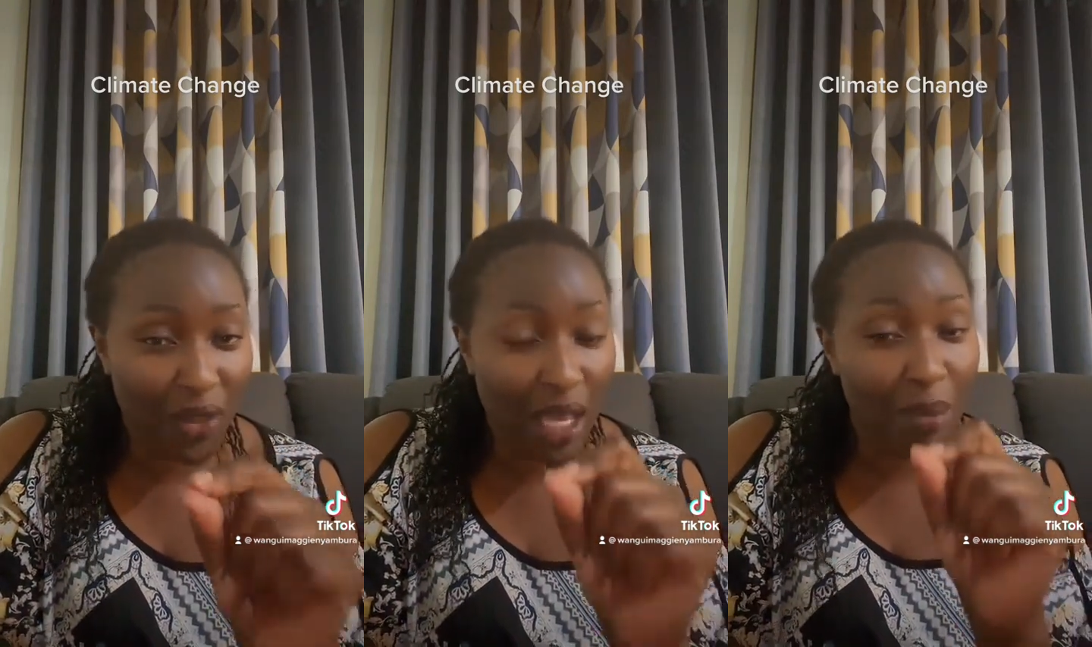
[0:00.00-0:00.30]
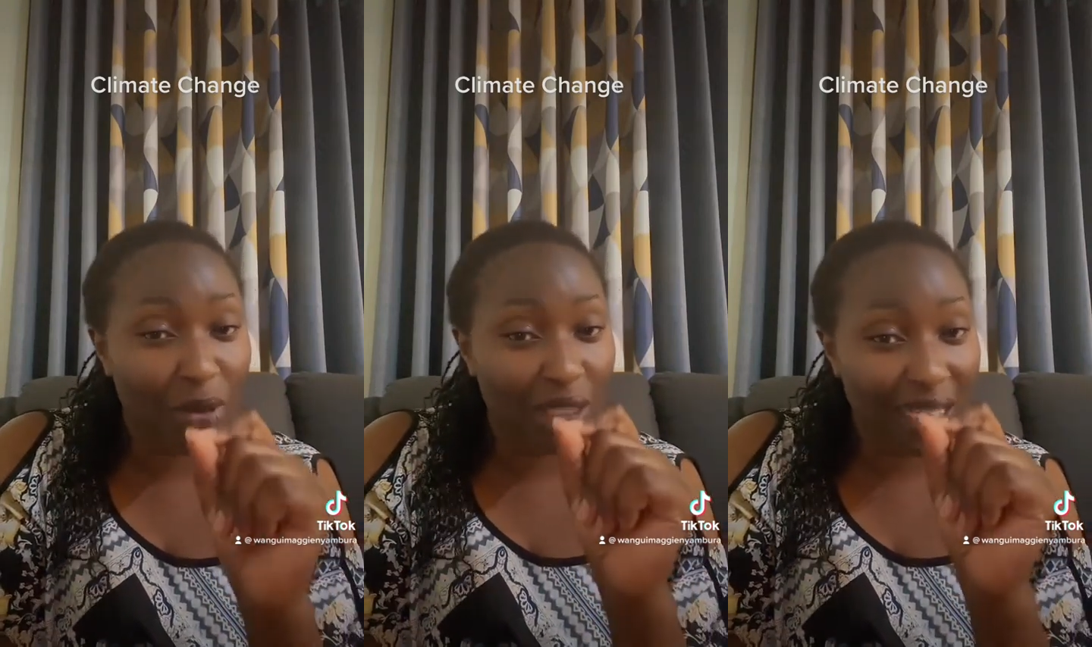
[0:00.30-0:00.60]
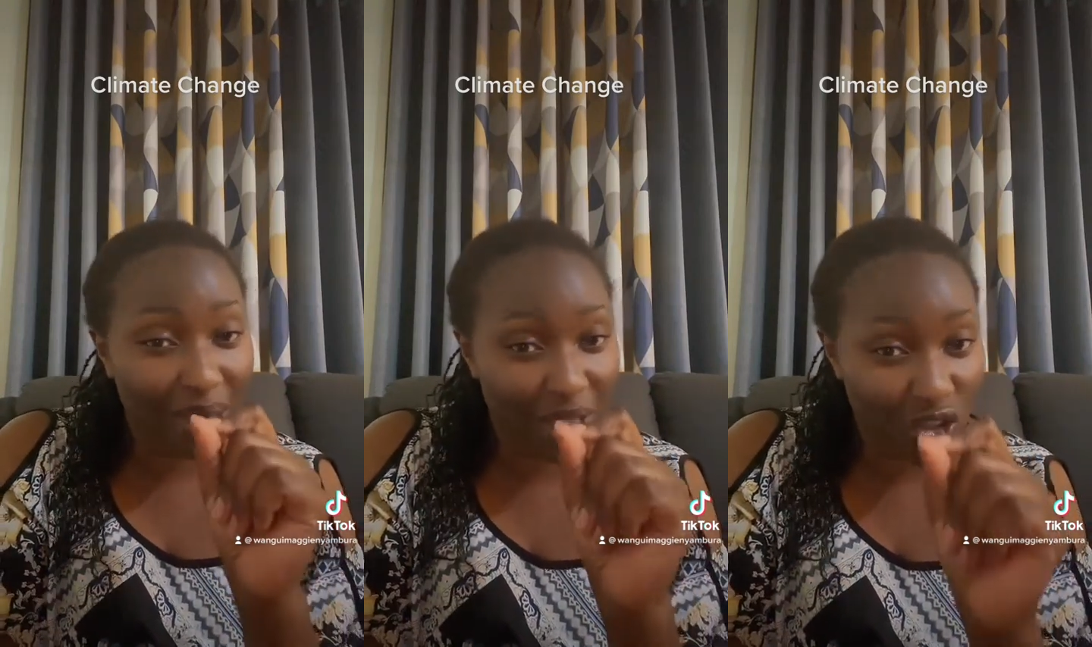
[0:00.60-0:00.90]
about
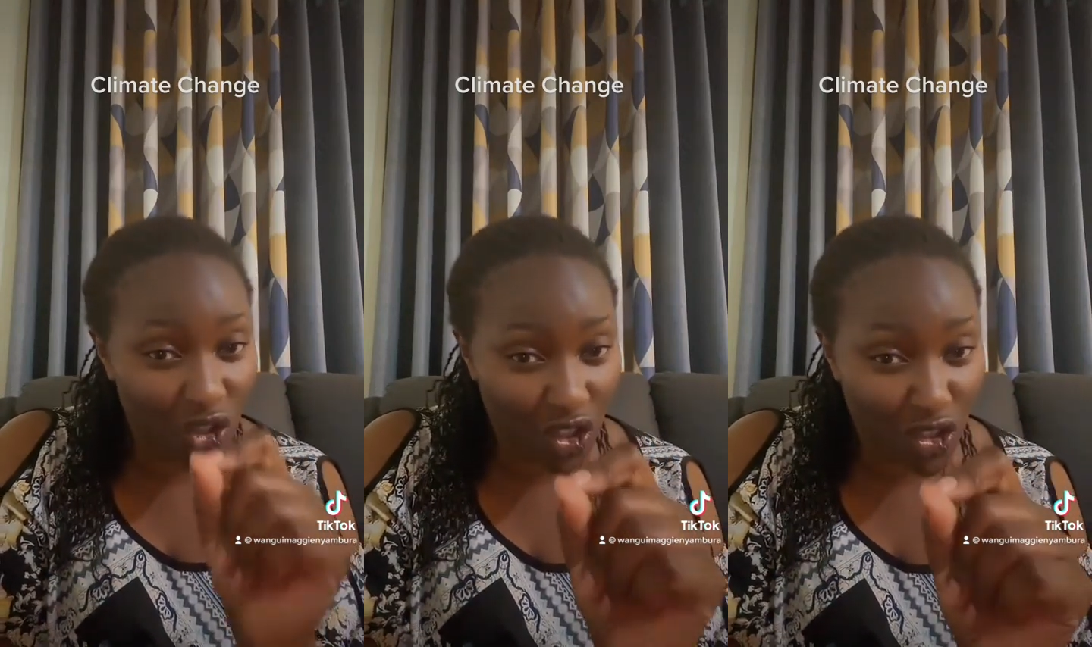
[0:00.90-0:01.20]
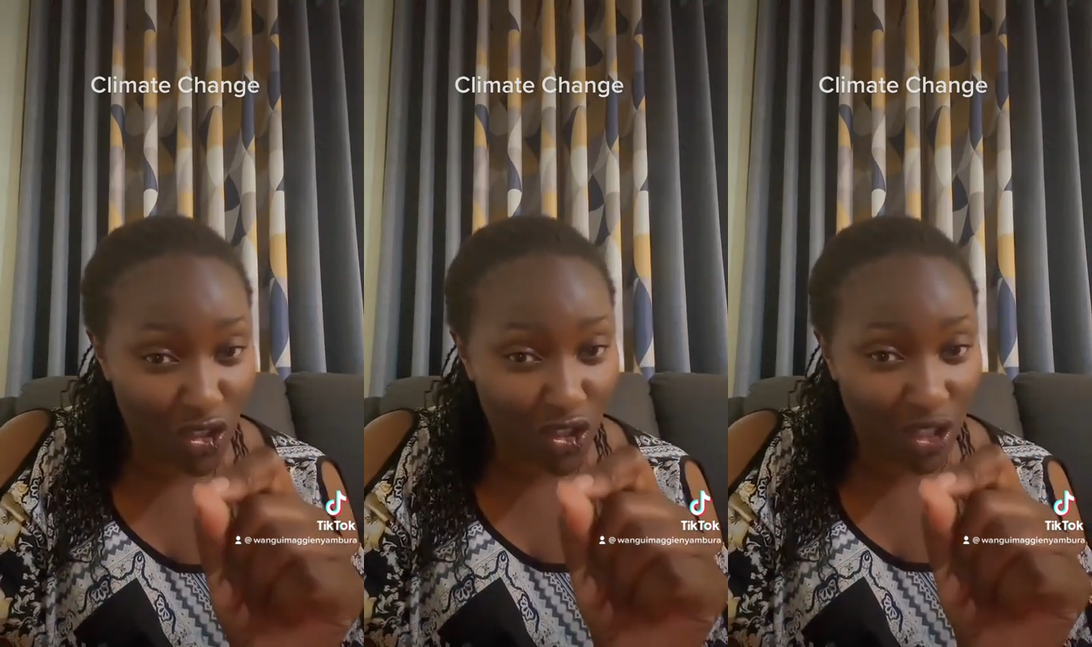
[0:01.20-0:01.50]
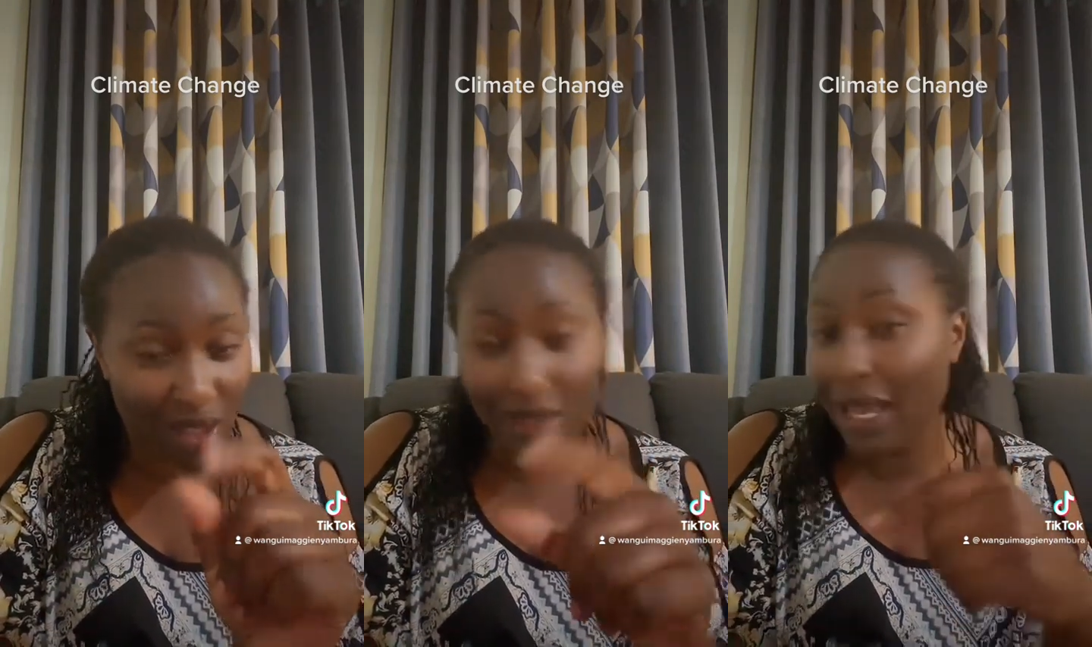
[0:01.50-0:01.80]
climate change
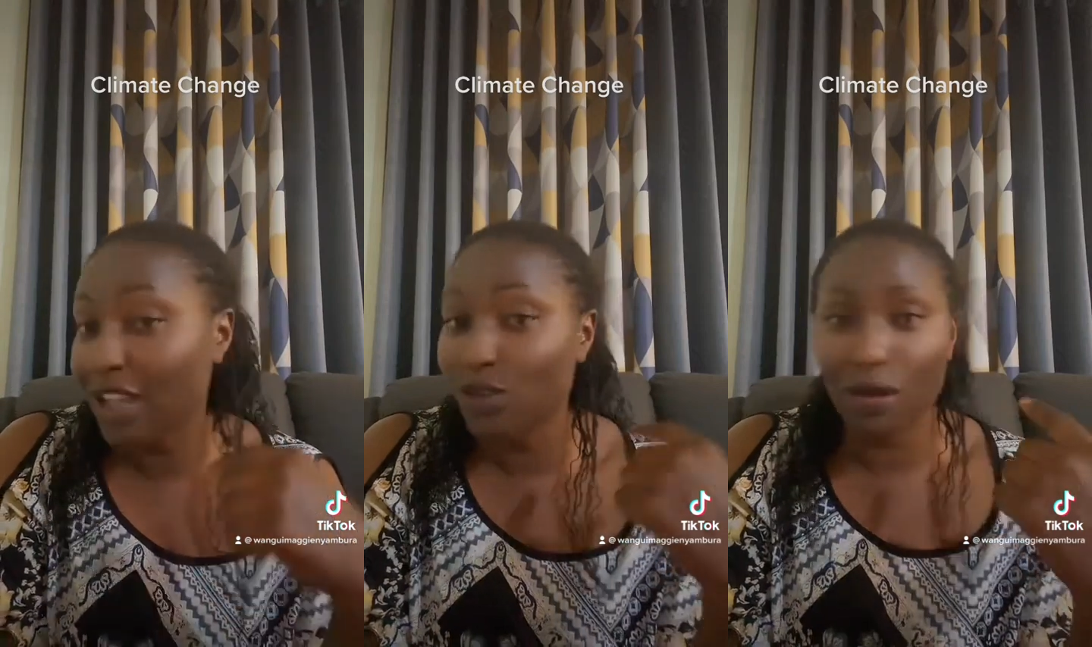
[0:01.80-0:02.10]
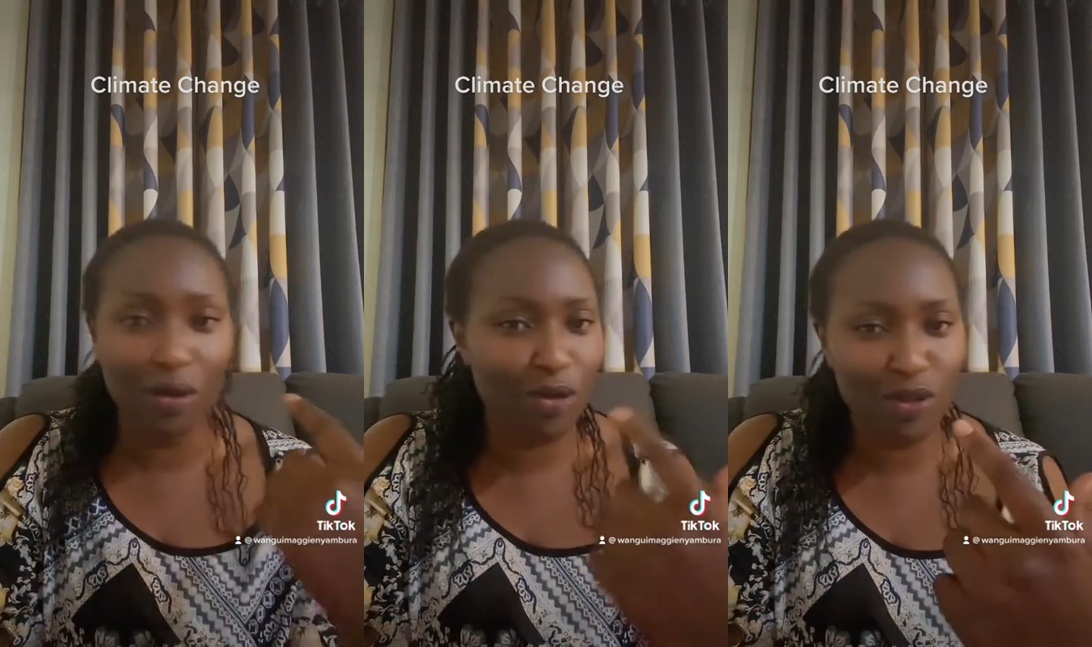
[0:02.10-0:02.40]
that I actually got